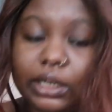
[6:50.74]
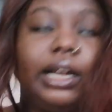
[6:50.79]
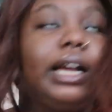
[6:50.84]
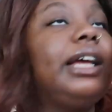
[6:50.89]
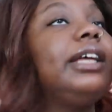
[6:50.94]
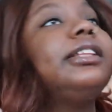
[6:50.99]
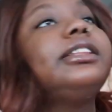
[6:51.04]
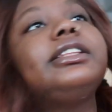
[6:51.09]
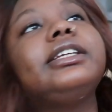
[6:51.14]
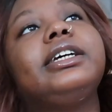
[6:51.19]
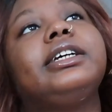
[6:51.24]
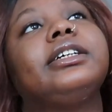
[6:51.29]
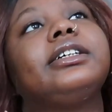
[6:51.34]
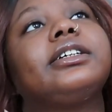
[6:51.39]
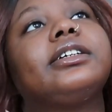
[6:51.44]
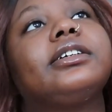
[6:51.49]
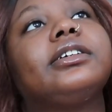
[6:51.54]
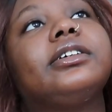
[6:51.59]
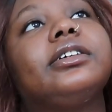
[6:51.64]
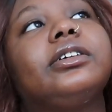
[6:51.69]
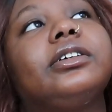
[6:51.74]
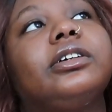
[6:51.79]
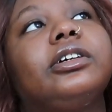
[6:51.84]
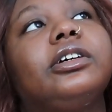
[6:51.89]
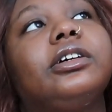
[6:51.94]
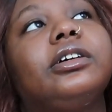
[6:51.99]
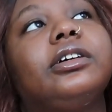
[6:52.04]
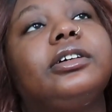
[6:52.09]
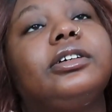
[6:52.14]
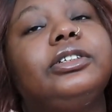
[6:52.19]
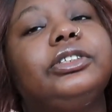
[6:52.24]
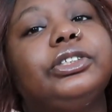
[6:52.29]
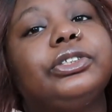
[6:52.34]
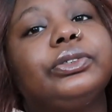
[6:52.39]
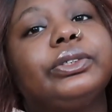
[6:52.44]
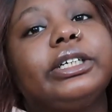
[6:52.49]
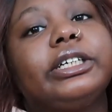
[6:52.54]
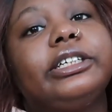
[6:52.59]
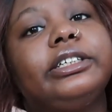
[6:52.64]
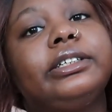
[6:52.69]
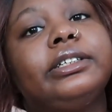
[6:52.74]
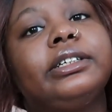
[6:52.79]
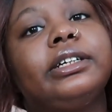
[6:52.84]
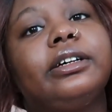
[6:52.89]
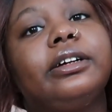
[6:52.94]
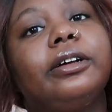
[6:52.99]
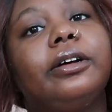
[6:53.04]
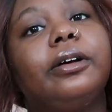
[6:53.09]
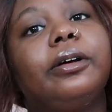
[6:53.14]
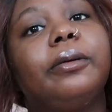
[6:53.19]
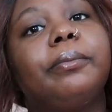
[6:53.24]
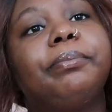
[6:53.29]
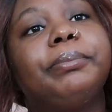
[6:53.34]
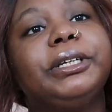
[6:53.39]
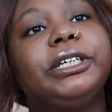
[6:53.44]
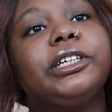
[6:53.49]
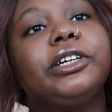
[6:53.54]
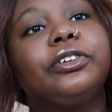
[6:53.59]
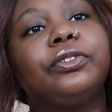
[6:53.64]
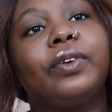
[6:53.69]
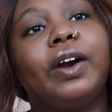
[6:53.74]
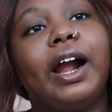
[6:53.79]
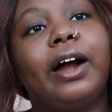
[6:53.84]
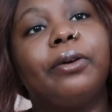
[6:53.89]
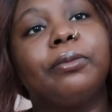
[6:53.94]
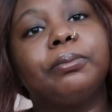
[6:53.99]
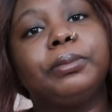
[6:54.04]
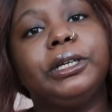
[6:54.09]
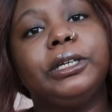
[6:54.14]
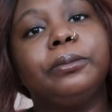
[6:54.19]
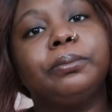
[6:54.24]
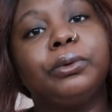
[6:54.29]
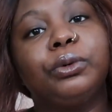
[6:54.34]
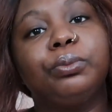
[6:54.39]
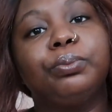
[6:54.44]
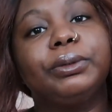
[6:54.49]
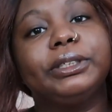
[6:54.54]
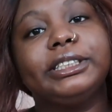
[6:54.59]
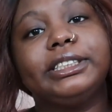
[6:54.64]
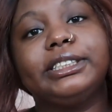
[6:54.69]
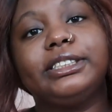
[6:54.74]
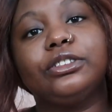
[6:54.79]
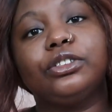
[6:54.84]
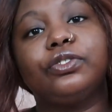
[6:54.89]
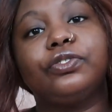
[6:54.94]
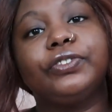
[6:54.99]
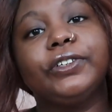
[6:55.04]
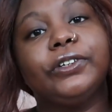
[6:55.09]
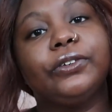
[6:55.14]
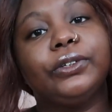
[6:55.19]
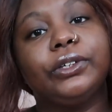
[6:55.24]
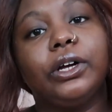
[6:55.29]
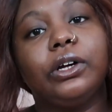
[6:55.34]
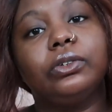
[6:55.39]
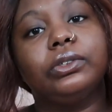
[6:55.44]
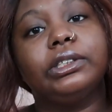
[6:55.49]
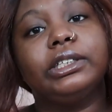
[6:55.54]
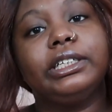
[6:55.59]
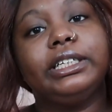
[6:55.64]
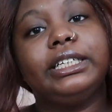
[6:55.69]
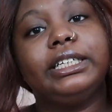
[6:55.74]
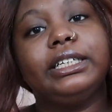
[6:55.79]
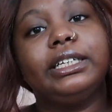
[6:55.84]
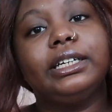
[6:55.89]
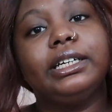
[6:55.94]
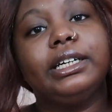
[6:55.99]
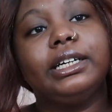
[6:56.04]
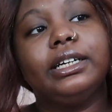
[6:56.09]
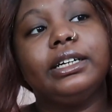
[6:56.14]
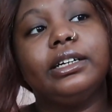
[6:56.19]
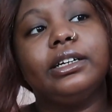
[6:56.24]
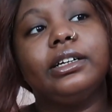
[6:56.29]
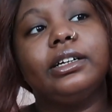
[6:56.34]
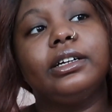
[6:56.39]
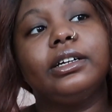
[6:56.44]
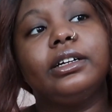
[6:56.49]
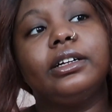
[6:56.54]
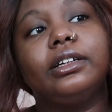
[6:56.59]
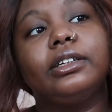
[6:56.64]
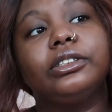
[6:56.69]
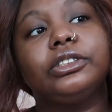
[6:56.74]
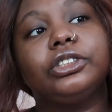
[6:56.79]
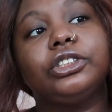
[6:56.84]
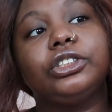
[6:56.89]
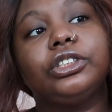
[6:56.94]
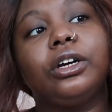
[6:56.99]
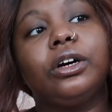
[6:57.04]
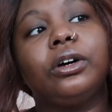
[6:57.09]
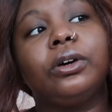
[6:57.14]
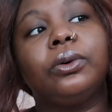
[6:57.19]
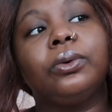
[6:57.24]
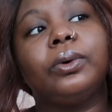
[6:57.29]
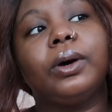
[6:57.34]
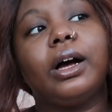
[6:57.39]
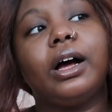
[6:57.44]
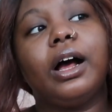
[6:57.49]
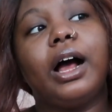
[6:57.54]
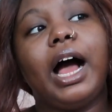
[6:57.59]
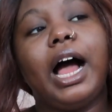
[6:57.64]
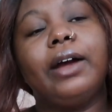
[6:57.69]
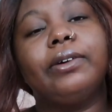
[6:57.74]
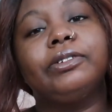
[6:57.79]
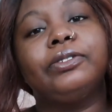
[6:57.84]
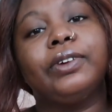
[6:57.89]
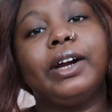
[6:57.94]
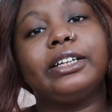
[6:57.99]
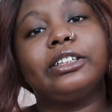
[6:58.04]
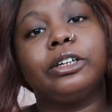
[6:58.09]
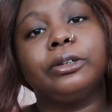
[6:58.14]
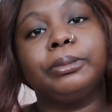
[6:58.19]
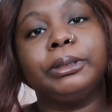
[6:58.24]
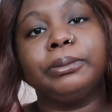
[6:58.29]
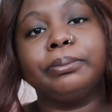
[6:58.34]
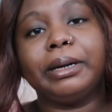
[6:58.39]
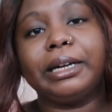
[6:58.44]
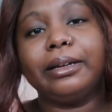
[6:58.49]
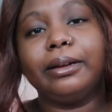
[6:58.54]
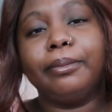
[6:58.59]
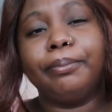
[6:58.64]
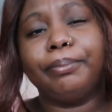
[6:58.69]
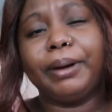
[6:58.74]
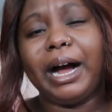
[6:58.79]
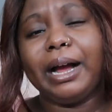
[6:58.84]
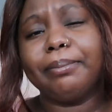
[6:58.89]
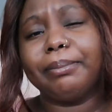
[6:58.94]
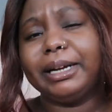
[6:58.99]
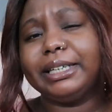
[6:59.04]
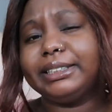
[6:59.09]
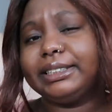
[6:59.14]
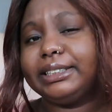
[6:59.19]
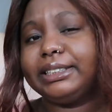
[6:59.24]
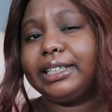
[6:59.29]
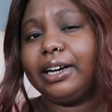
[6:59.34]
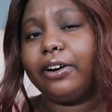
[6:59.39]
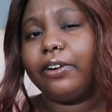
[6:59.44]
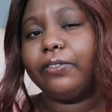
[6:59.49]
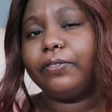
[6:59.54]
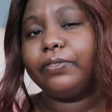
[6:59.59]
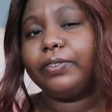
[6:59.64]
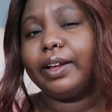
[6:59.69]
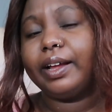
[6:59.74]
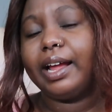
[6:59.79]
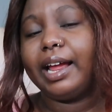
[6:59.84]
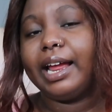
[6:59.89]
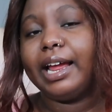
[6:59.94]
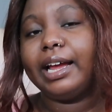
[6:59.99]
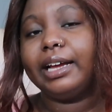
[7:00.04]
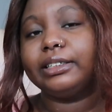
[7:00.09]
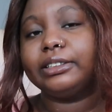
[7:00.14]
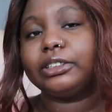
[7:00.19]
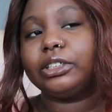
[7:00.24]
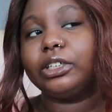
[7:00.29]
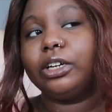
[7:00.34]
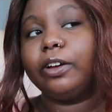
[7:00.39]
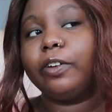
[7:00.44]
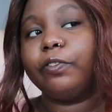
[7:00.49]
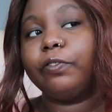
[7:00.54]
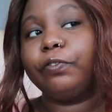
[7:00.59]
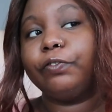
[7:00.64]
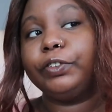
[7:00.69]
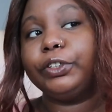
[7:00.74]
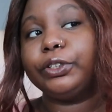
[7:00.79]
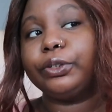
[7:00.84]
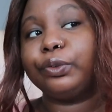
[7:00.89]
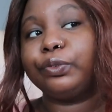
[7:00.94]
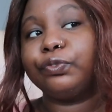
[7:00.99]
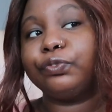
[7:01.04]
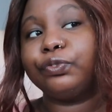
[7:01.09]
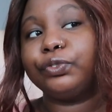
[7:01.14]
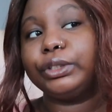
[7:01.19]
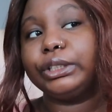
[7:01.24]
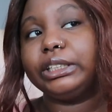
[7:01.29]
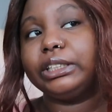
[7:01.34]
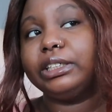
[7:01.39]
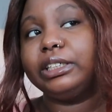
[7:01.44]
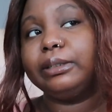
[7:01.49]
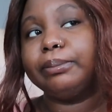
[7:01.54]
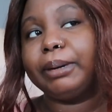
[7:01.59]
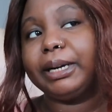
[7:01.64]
I think you can be around people but still feel lonely. So I would rather be by myself and feel freely